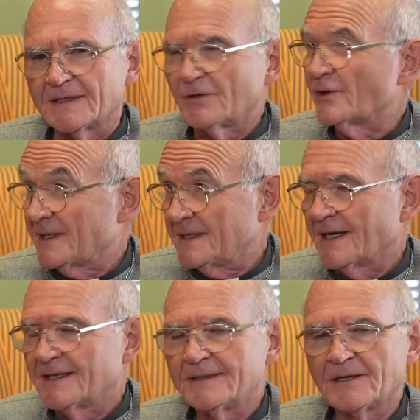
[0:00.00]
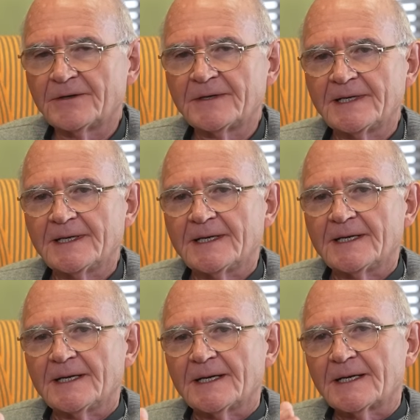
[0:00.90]
grade 9 now,
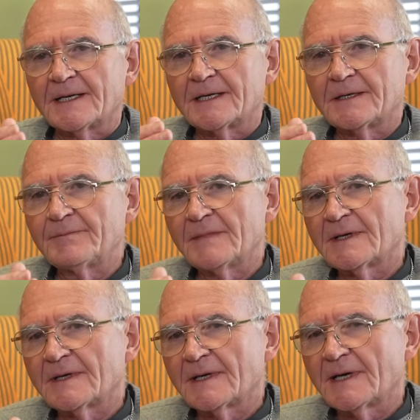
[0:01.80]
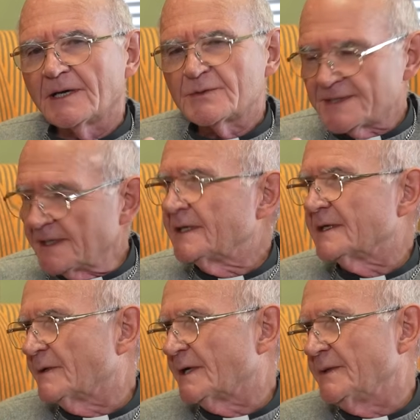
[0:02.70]
I was thinking
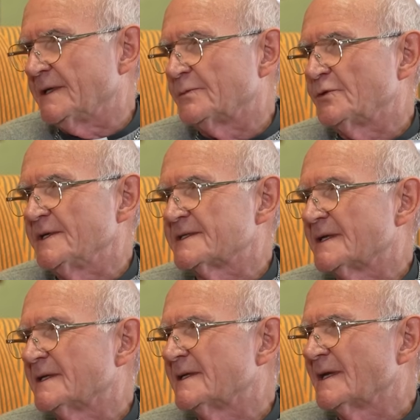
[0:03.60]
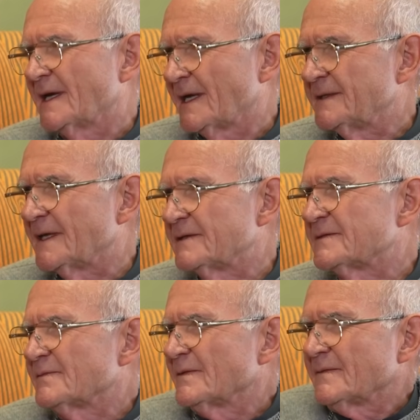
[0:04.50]
about being a priest, and I had
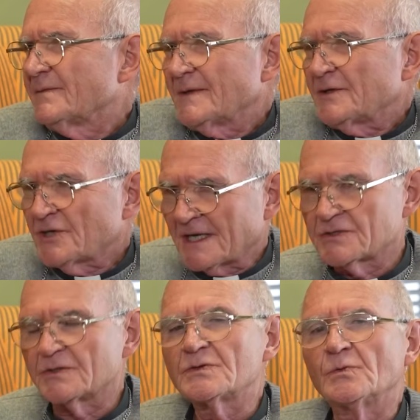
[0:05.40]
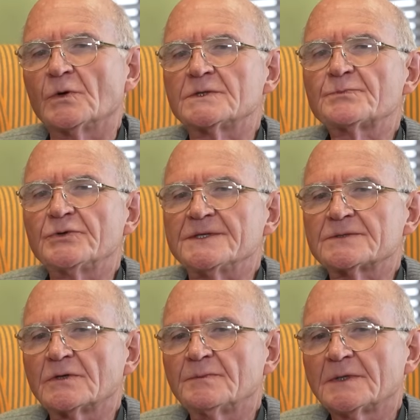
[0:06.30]
that attraction towards priesthood.